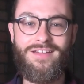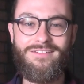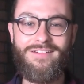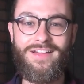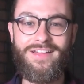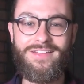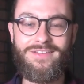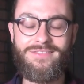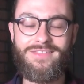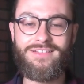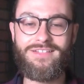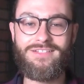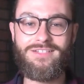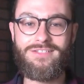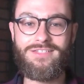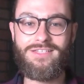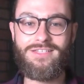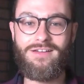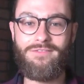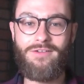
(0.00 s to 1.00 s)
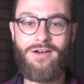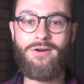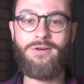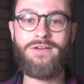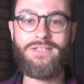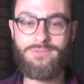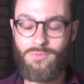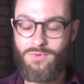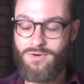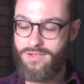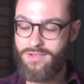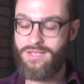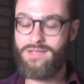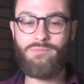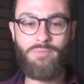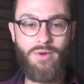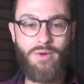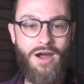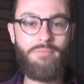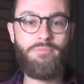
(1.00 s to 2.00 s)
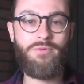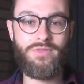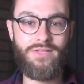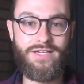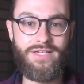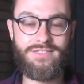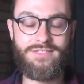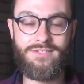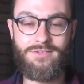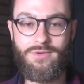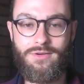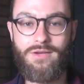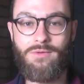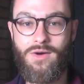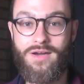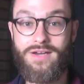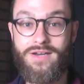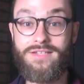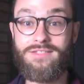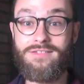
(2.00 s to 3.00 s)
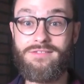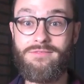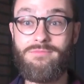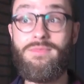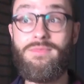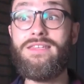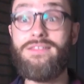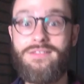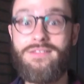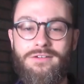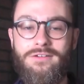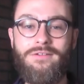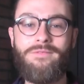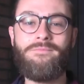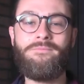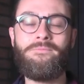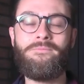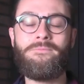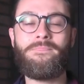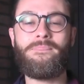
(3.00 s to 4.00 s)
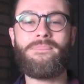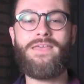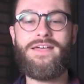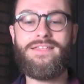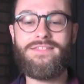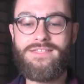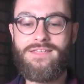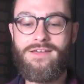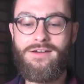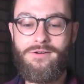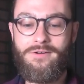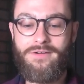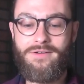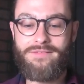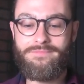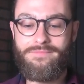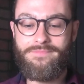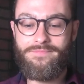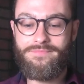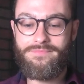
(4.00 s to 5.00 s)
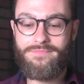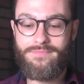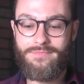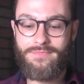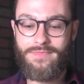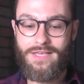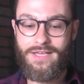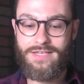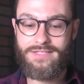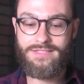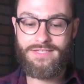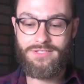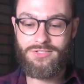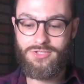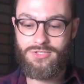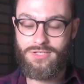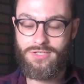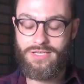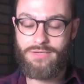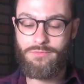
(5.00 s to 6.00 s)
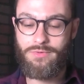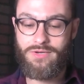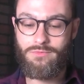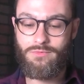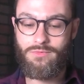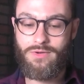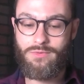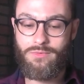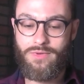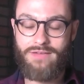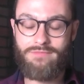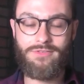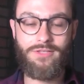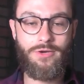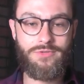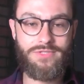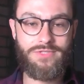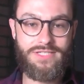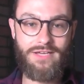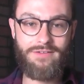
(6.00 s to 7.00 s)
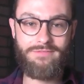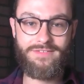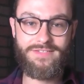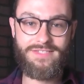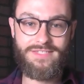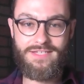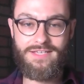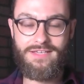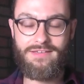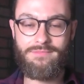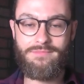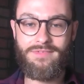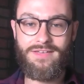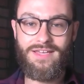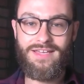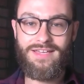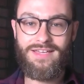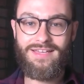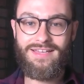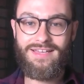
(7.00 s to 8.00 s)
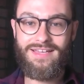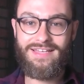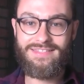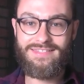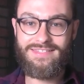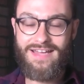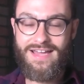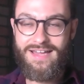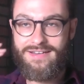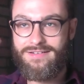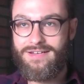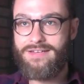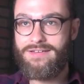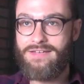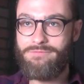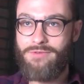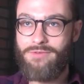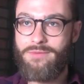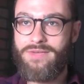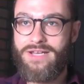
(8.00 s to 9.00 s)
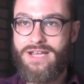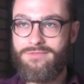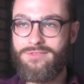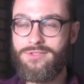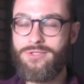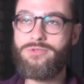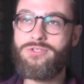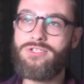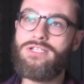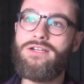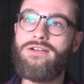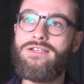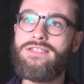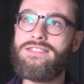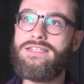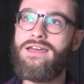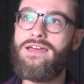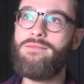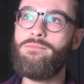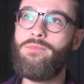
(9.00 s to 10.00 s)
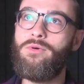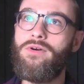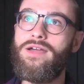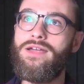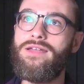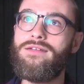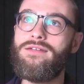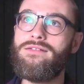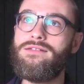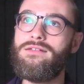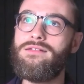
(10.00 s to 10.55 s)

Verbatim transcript: right? You think to yourself, "Oh, it's working properly. It's doing what it's meant to." And so essentially when when we have low self-esteem, it's not from an evolutionary standpoint